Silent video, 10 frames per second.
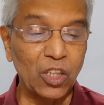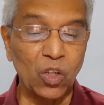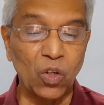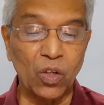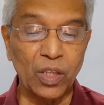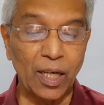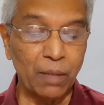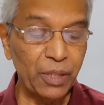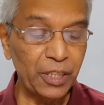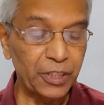or
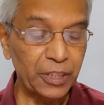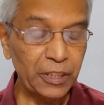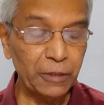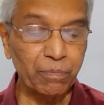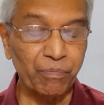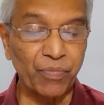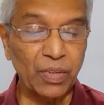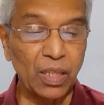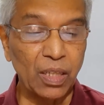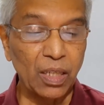ability
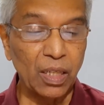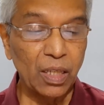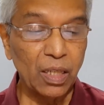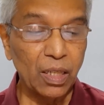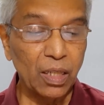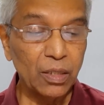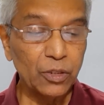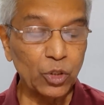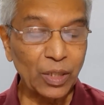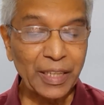
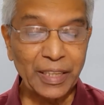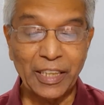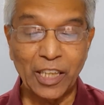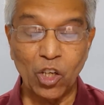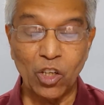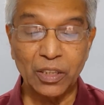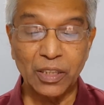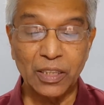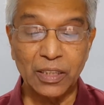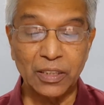to contain a lot,
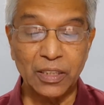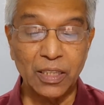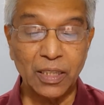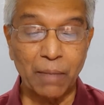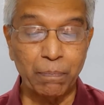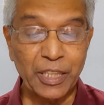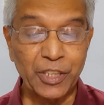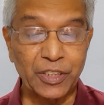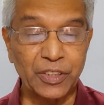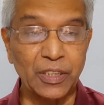that is
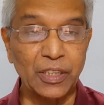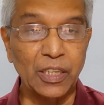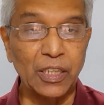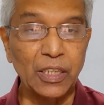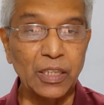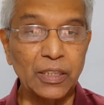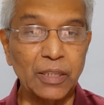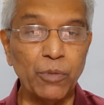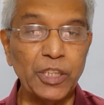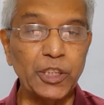capacious. The
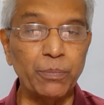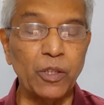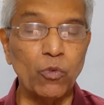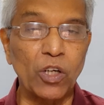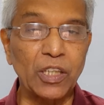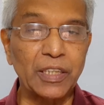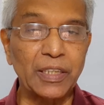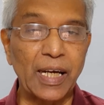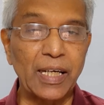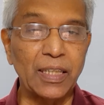municipal water
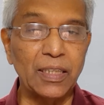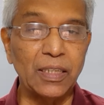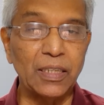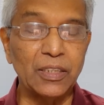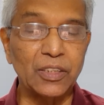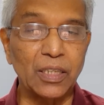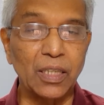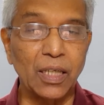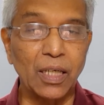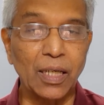tank is
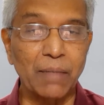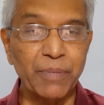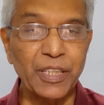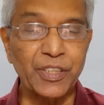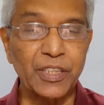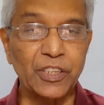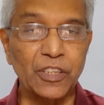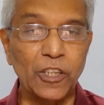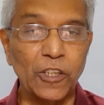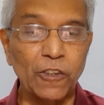capacious
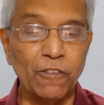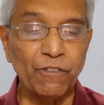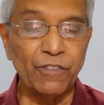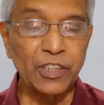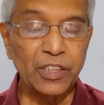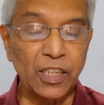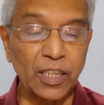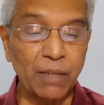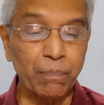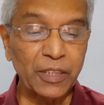with a
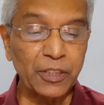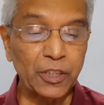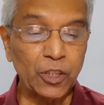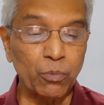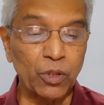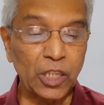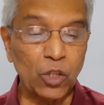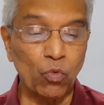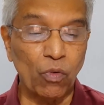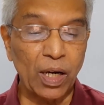capacity of more
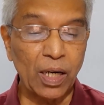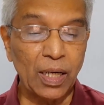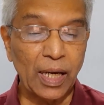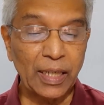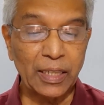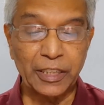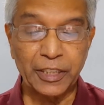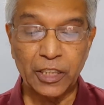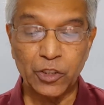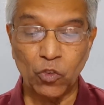than 1 lakh
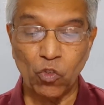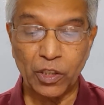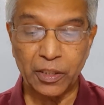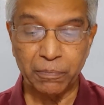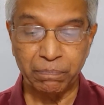liters of water.